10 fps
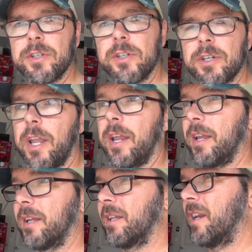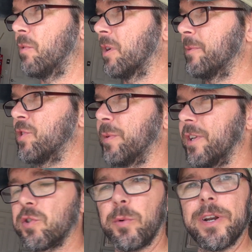you're gaining anywhere
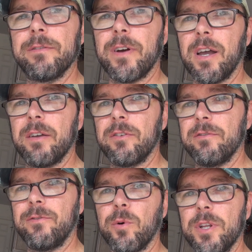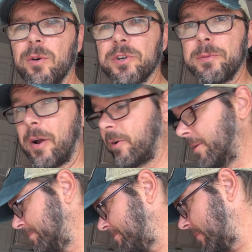between 25 and 40
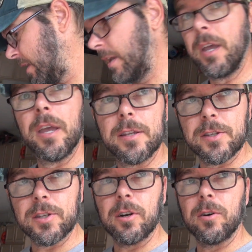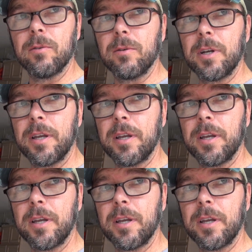horsepower. So,